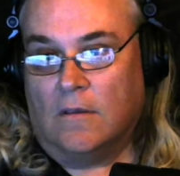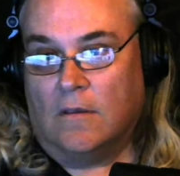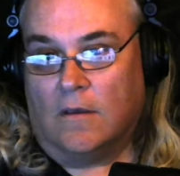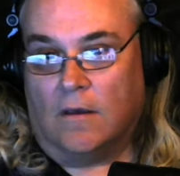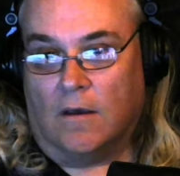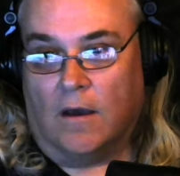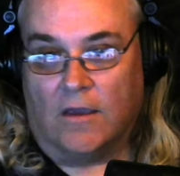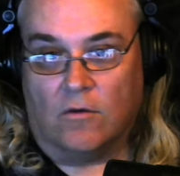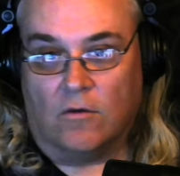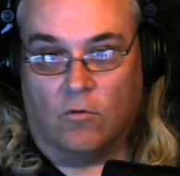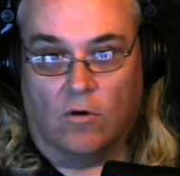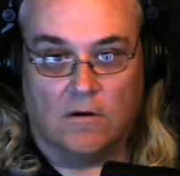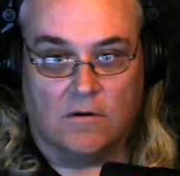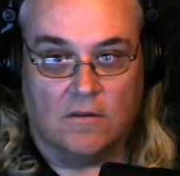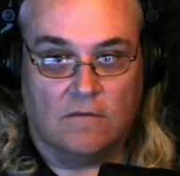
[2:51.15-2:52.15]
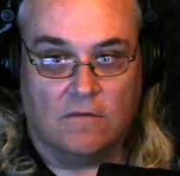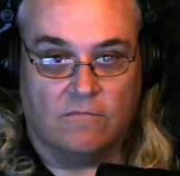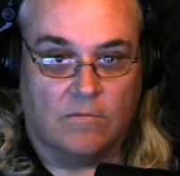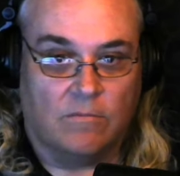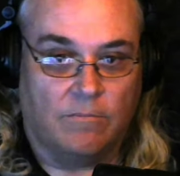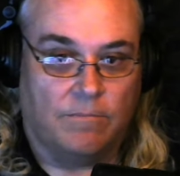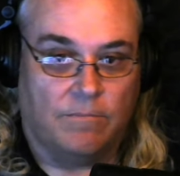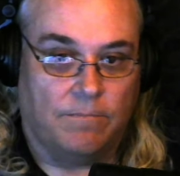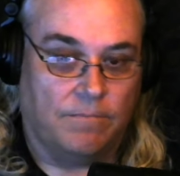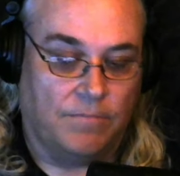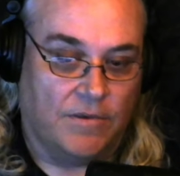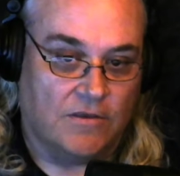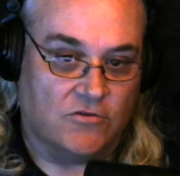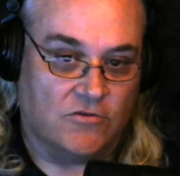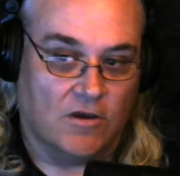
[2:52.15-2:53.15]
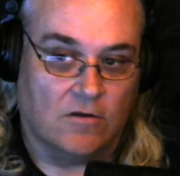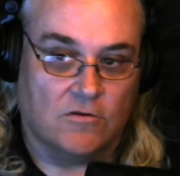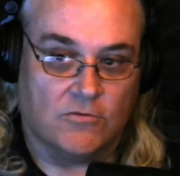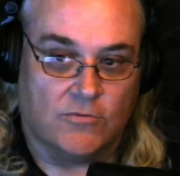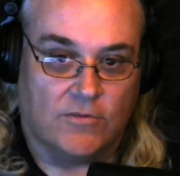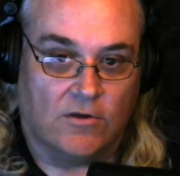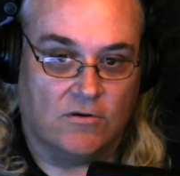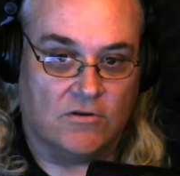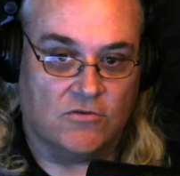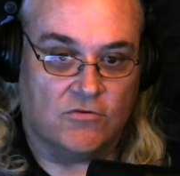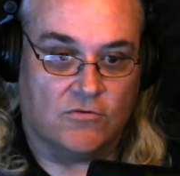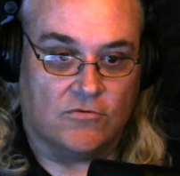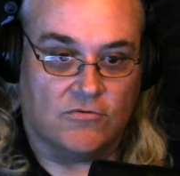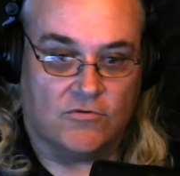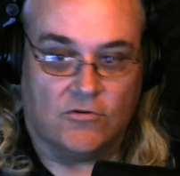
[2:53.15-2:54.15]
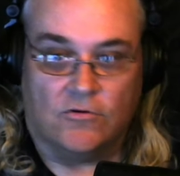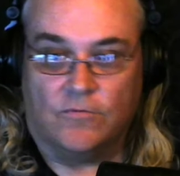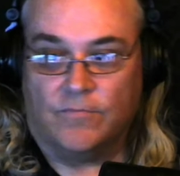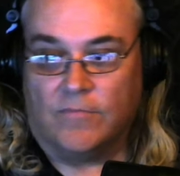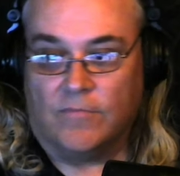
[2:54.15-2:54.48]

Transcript: uh, high quality from the big channels without issues. So